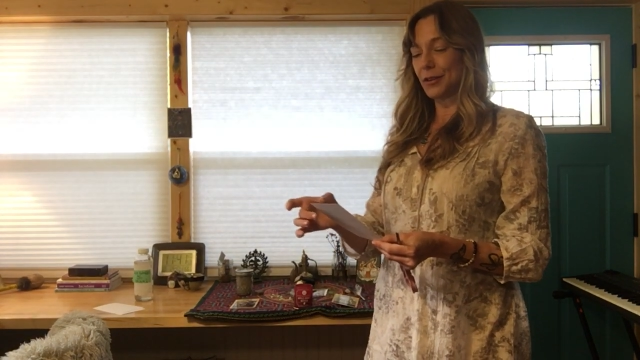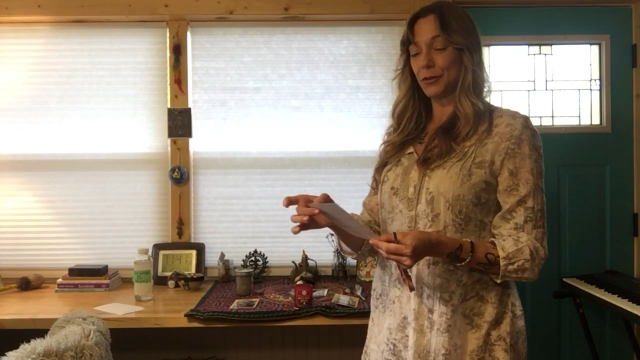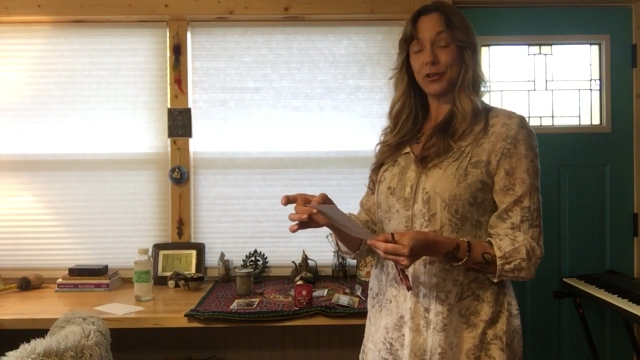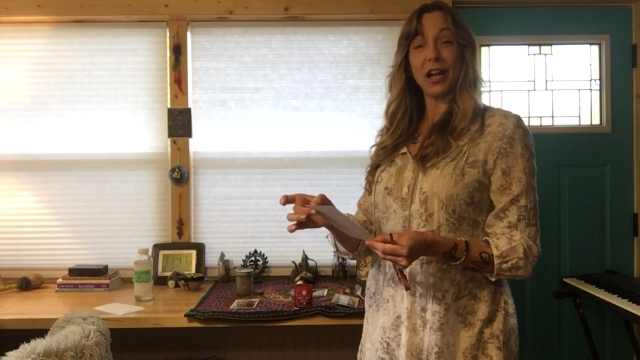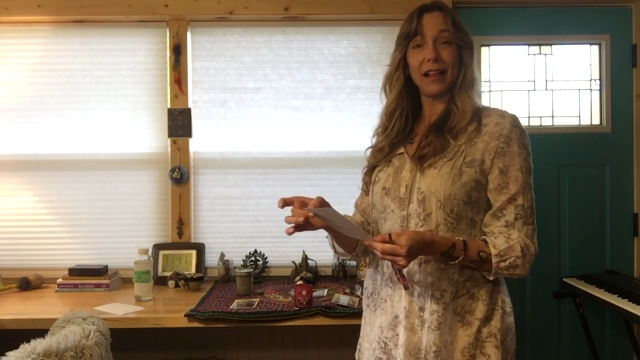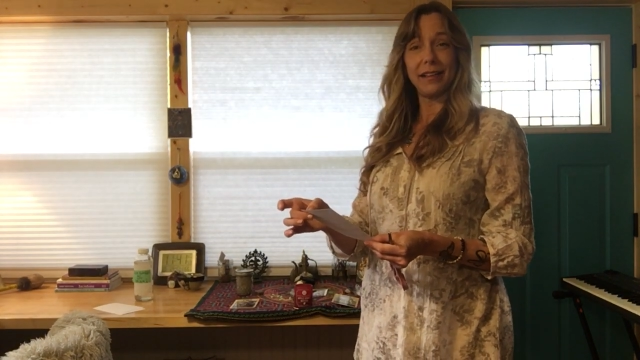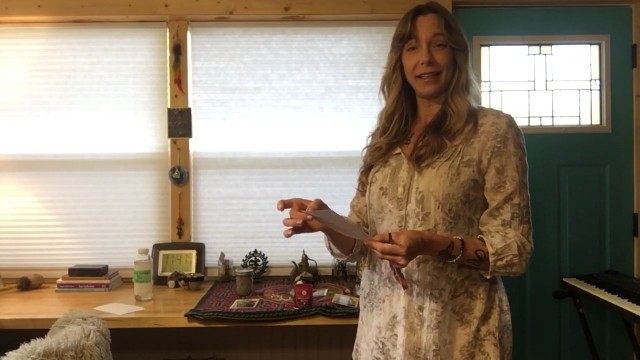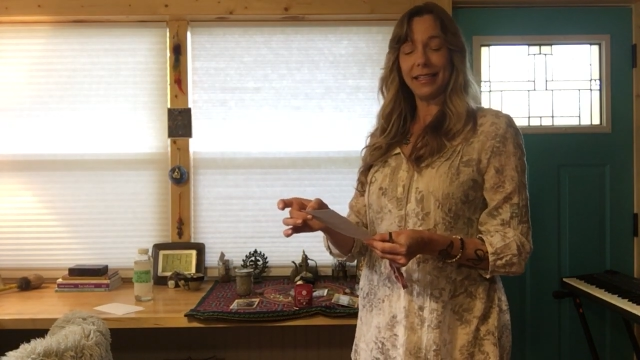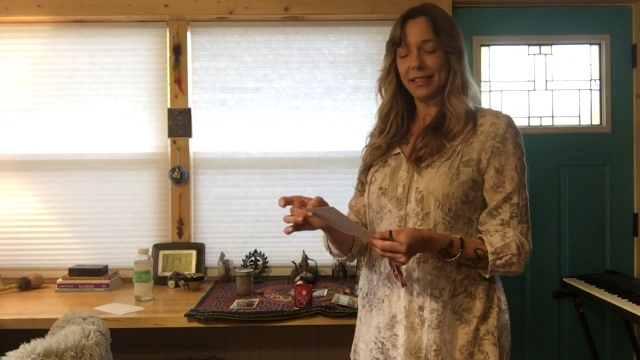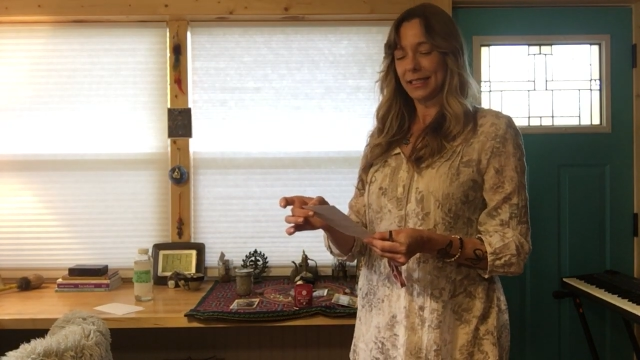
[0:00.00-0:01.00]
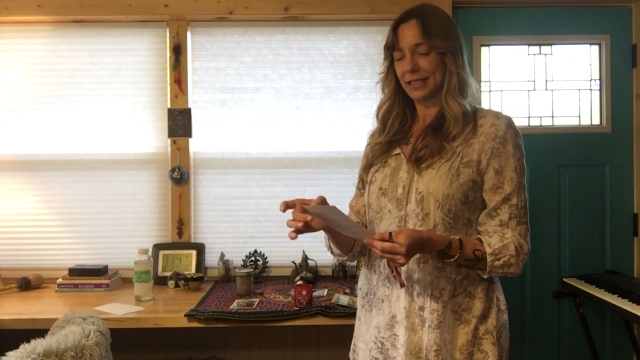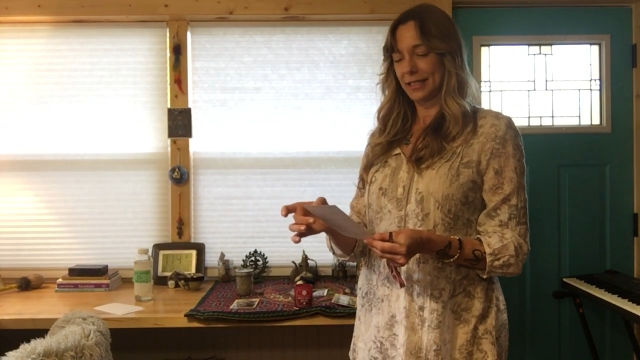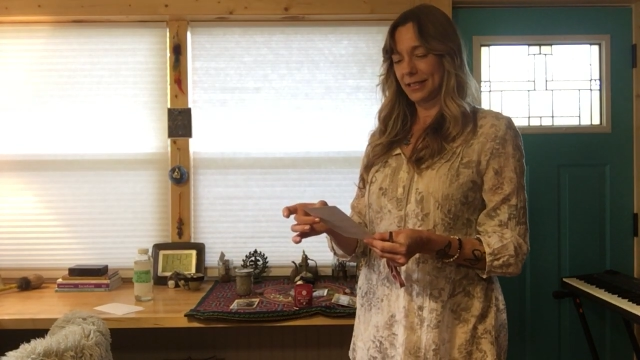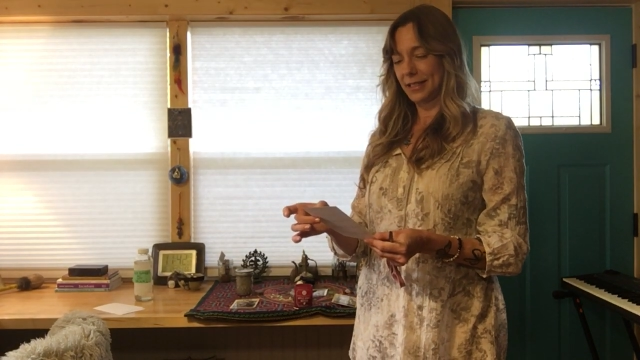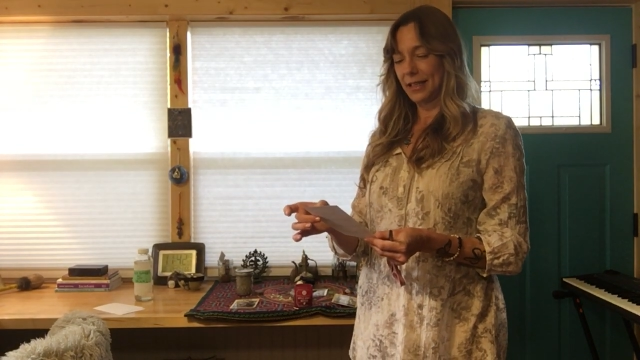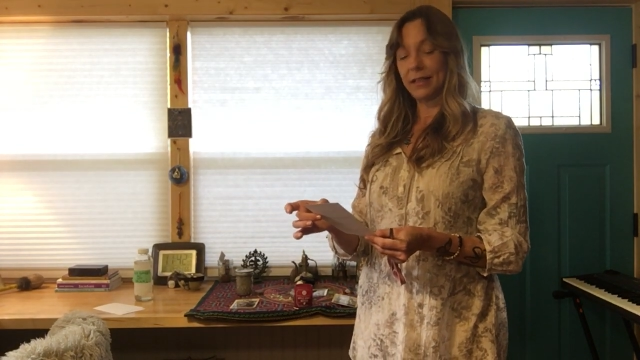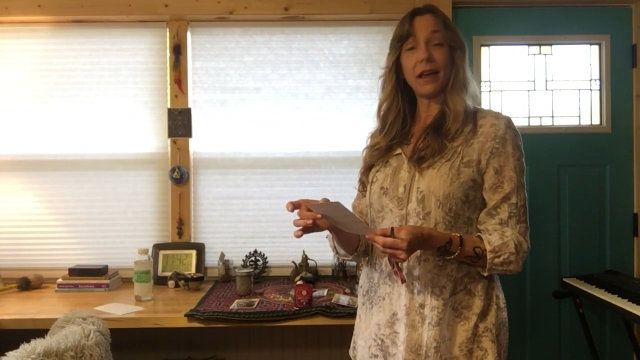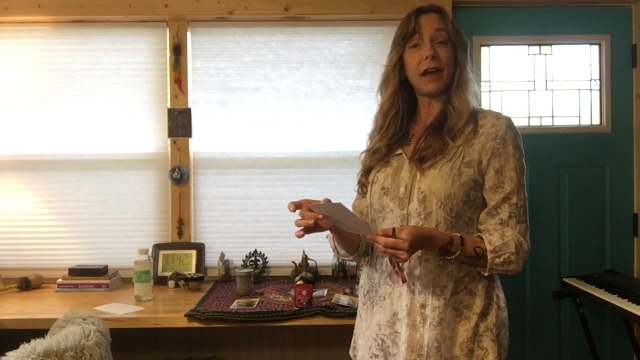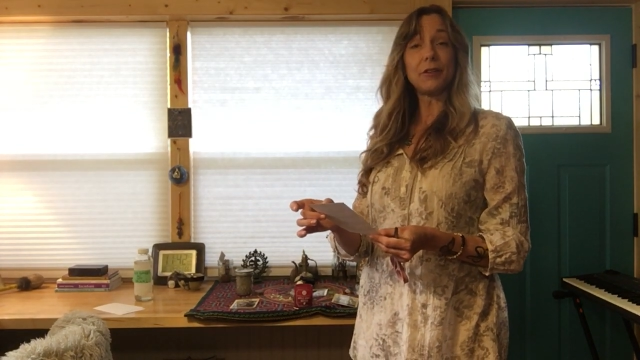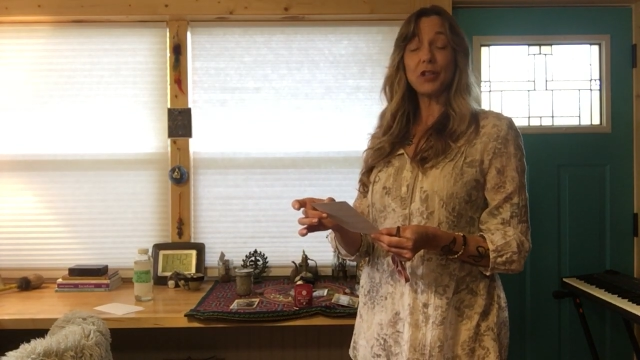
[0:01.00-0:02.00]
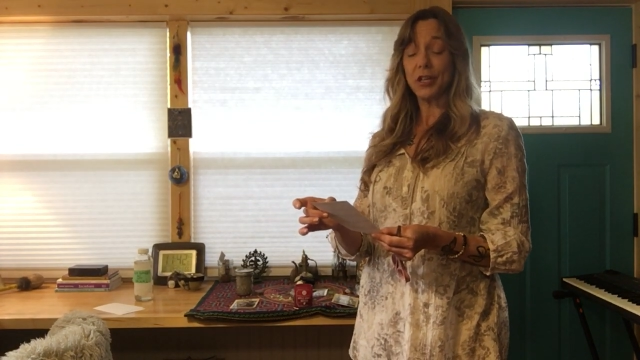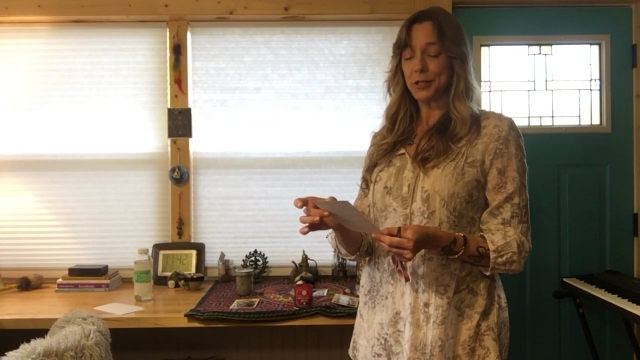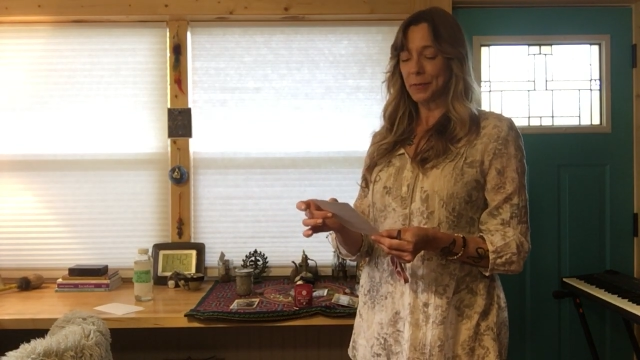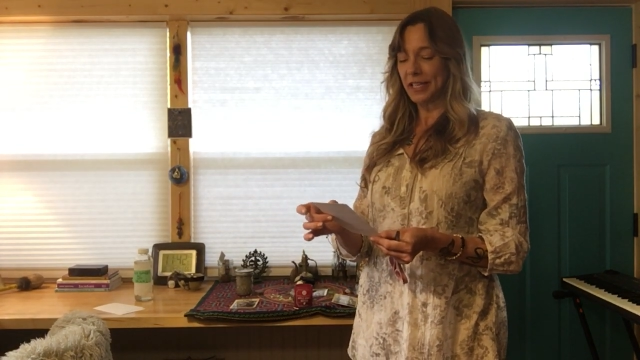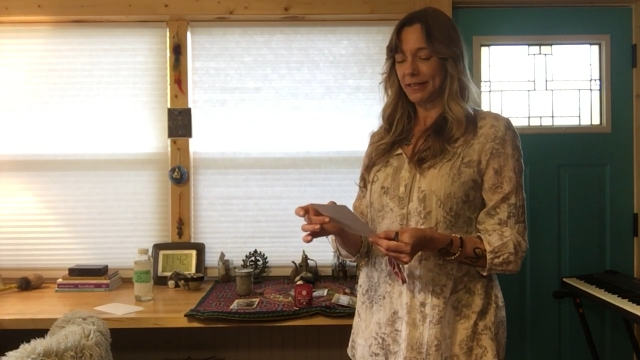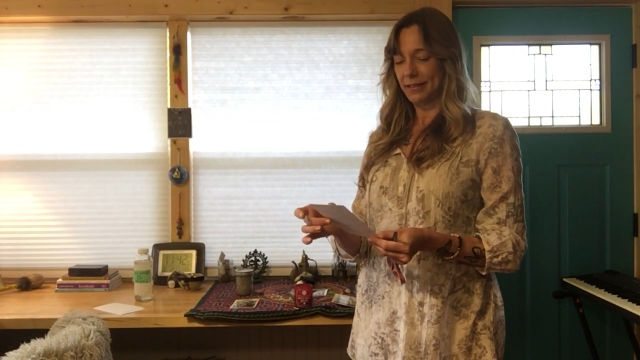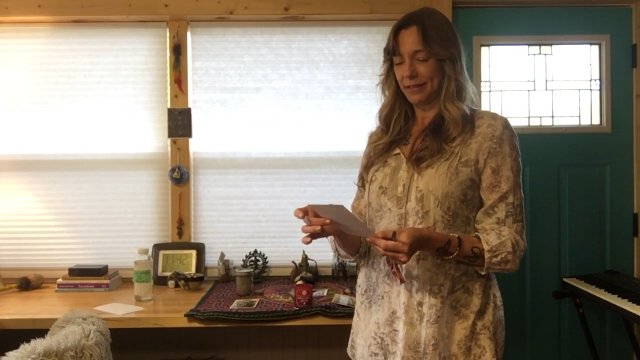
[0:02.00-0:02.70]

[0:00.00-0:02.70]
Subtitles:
neutrality, non-judgment,